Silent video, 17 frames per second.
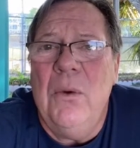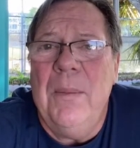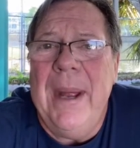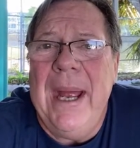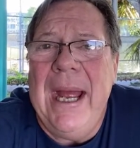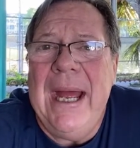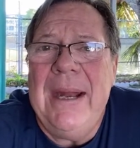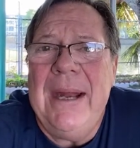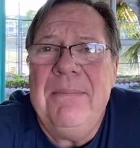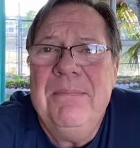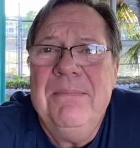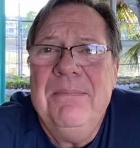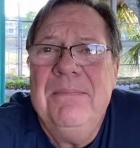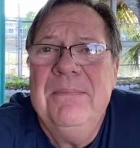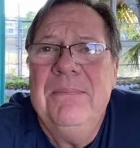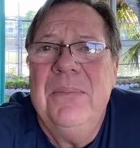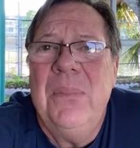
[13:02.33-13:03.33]
man.
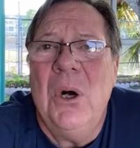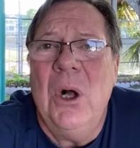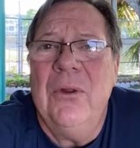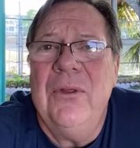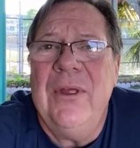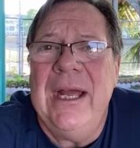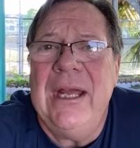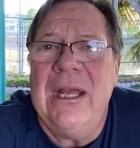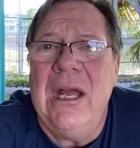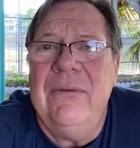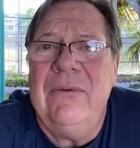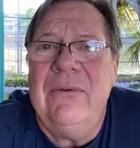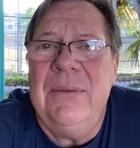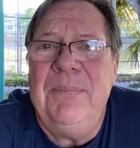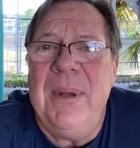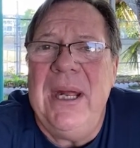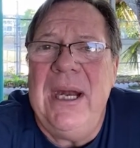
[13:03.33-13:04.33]
Paul, thank you. Every
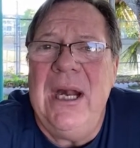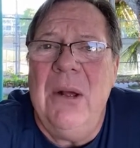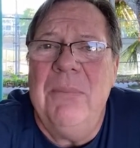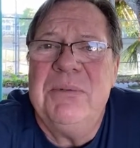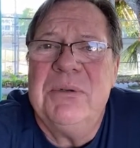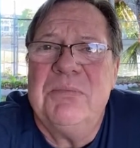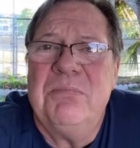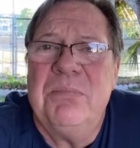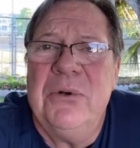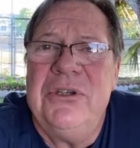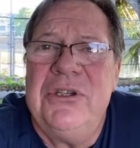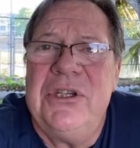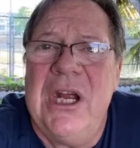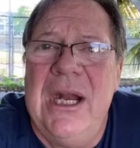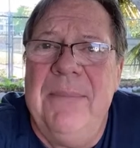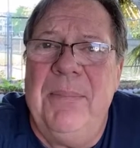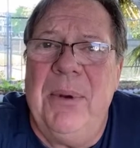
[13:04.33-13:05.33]
bit helps.
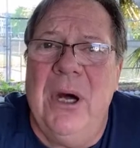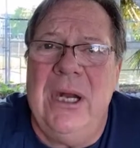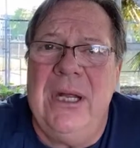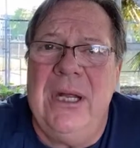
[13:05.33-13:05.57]
Appreciate it, buddy.